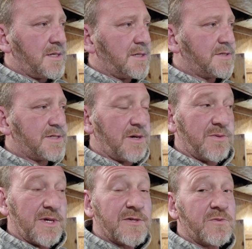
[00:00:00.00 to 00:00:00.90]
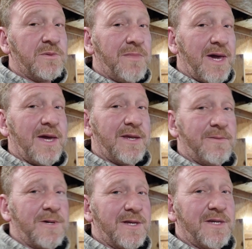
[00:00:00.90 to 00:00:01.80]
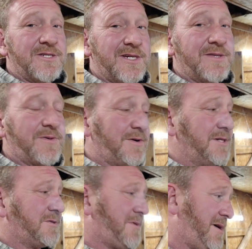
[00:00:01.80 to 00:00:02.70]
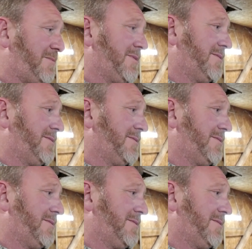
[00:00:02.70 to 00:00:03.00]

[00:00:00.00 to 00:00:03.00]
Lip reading: So this one may end up getting a Gen 3 swap.